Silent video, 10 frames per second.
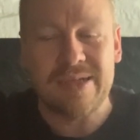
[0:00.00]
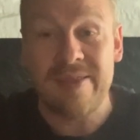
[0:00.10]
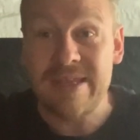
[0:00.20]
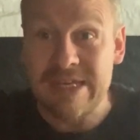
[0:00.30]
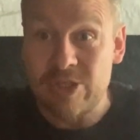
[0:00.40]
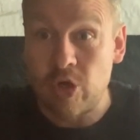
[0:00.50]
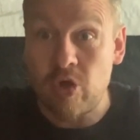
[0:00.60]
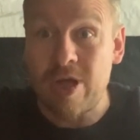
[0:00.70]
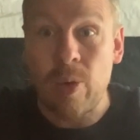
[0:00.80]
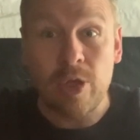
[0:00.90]
And then you get
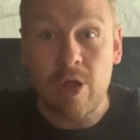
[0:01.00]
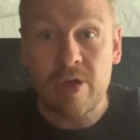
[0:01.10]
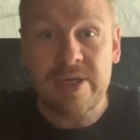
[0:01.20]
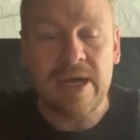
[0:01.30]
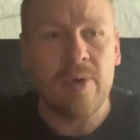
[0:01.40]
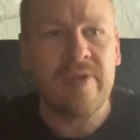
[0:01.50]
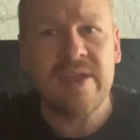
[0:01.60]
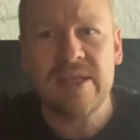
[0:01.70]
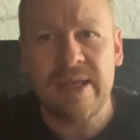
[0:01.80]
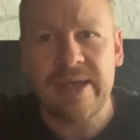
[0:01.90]
Tokugawa lockdown. And then
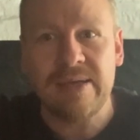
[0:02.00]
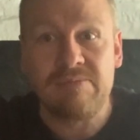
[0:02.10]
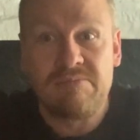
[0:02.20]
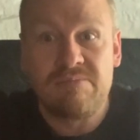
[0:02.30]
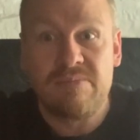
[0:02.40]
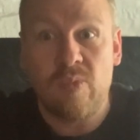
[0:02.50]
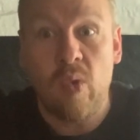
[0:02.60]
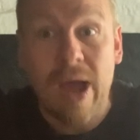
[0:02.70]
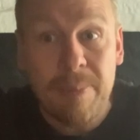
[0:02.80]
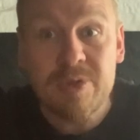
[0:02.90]
you're like,
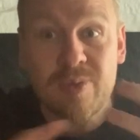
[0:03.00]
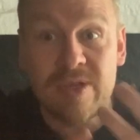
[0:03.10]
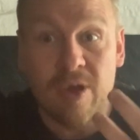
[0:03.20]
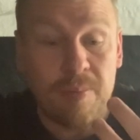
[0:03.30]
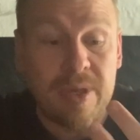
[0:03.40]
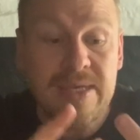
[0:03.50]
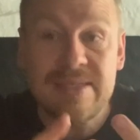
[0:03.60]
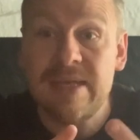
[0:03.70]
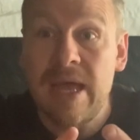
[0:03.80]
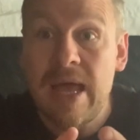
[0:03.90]
what happens when you got peace?